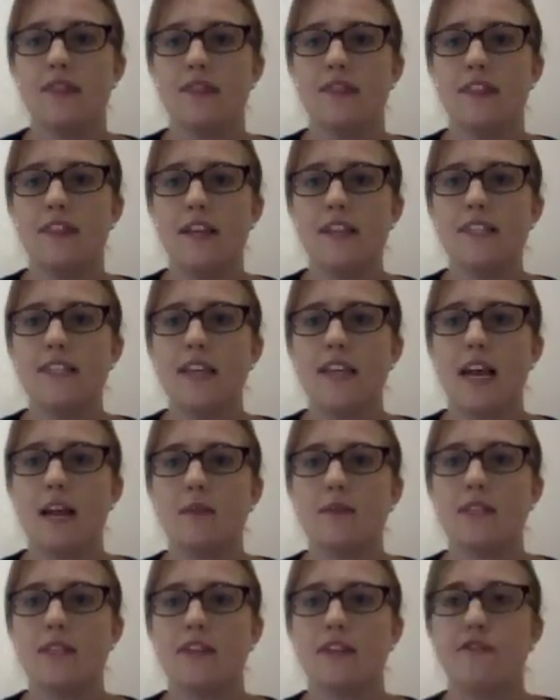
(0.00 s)
These
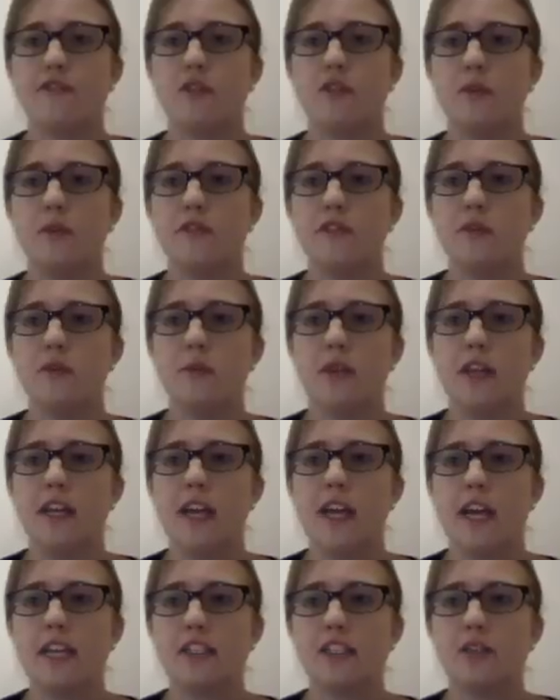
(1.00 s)
games and form of
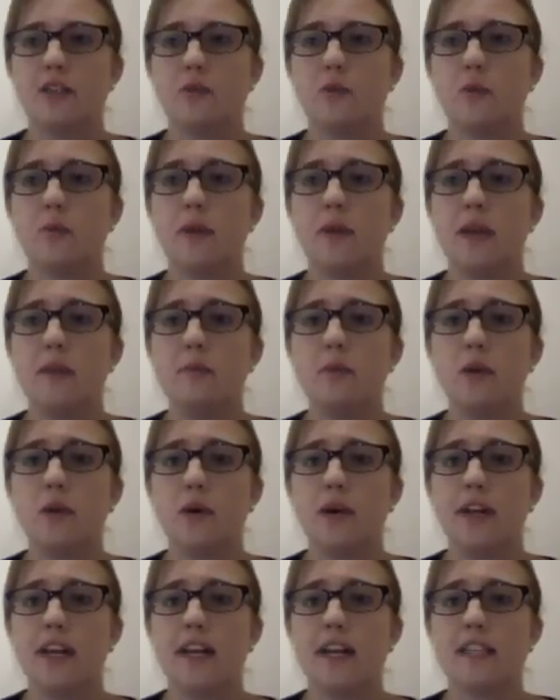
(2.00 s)
communication will be
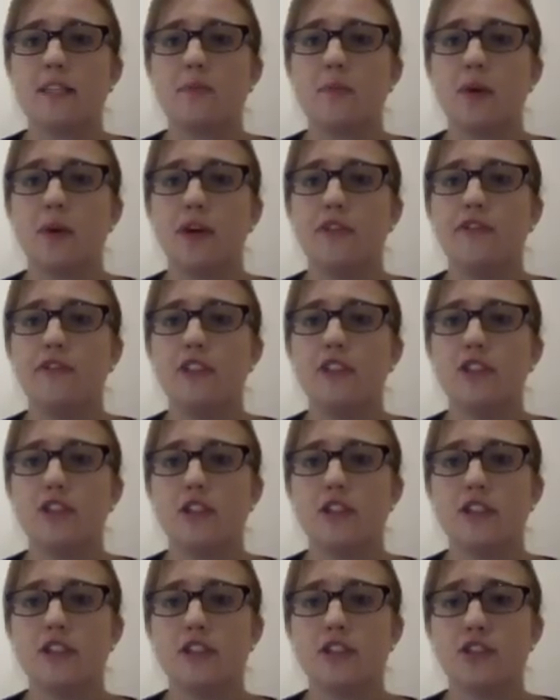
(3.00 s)
employed as a mode for
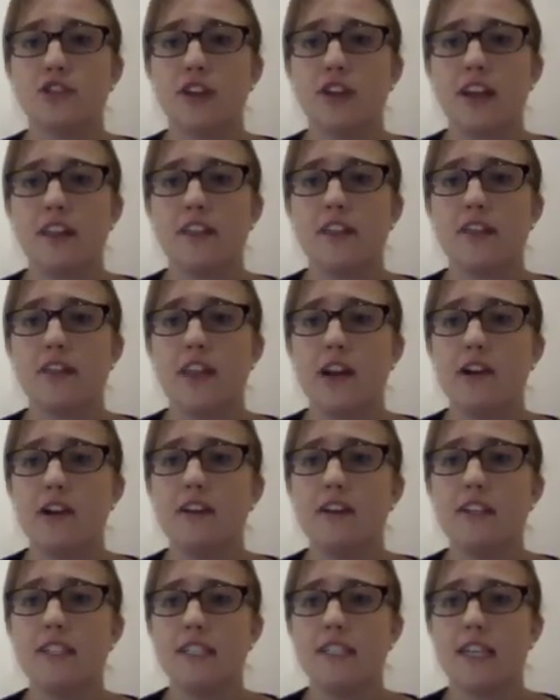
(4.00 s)
students to strengthen their
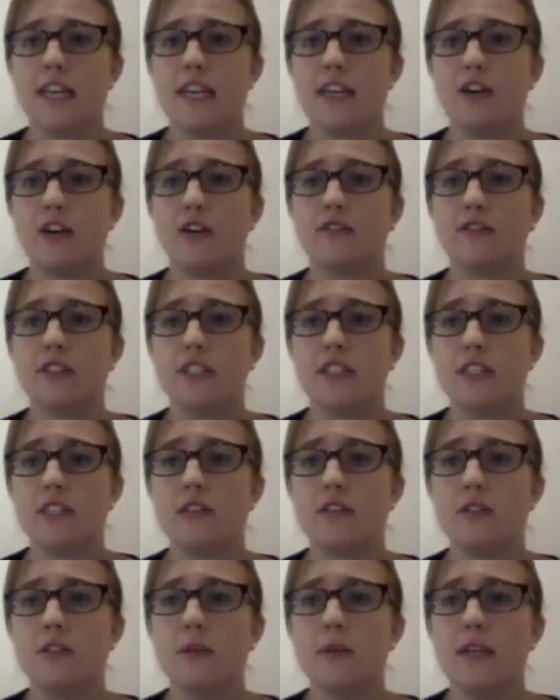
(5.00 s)
understanding of the
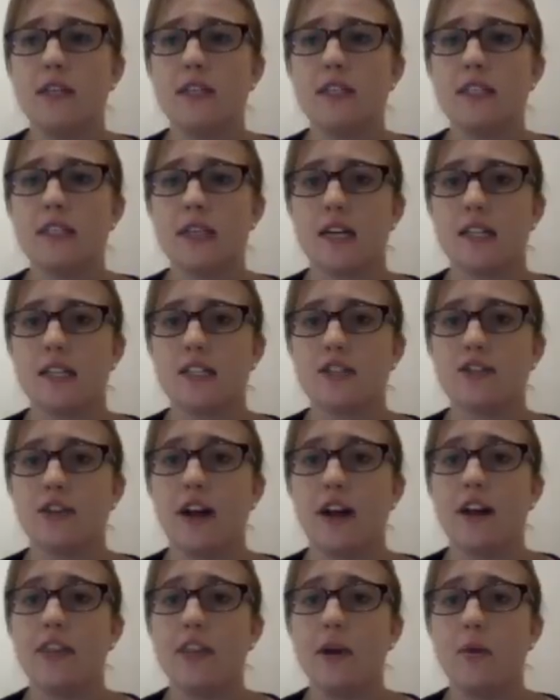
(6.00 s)
skills being discussed
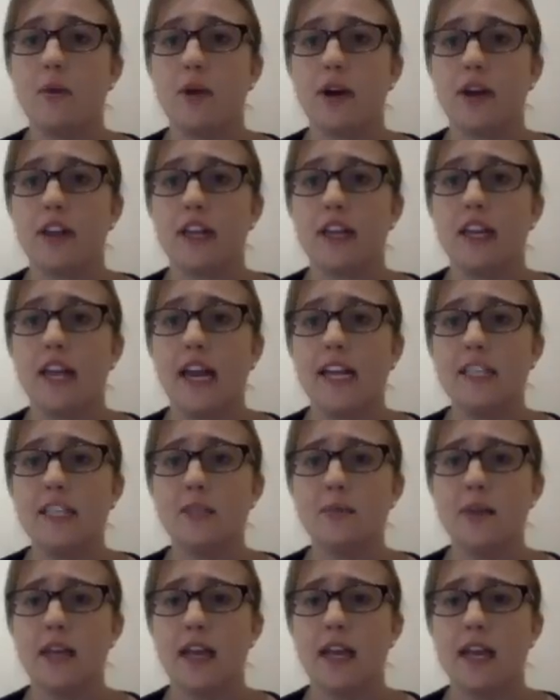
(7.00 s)
throughout their work in
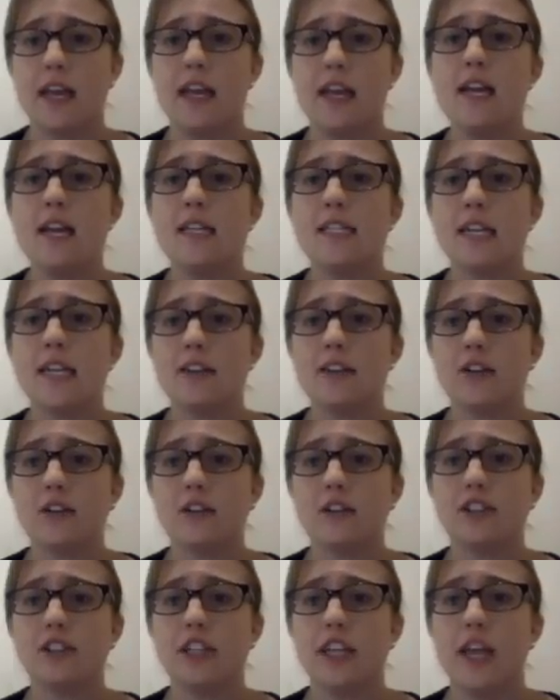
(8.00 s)
HPE,
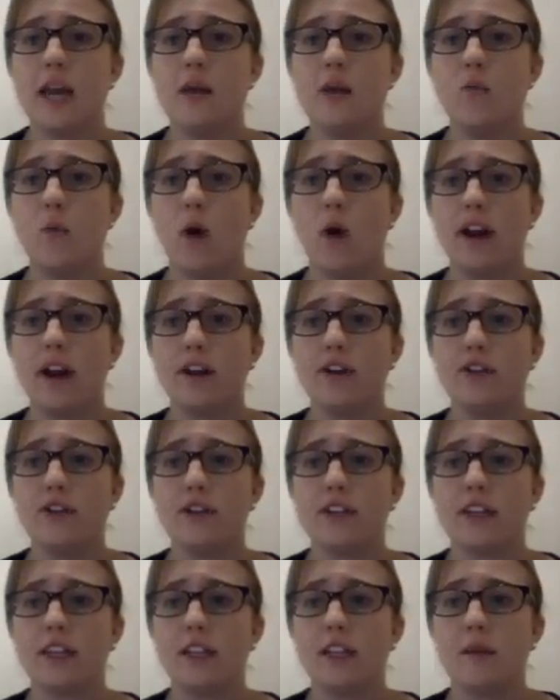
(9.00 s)
technology and wider
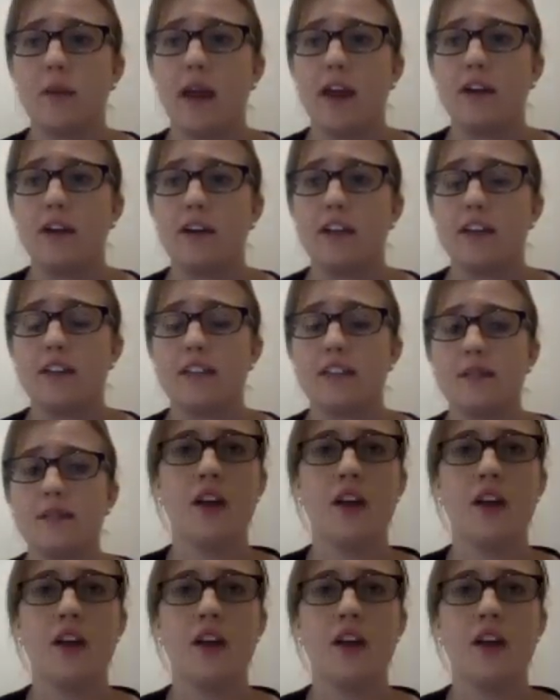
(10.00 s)
curriculum areas.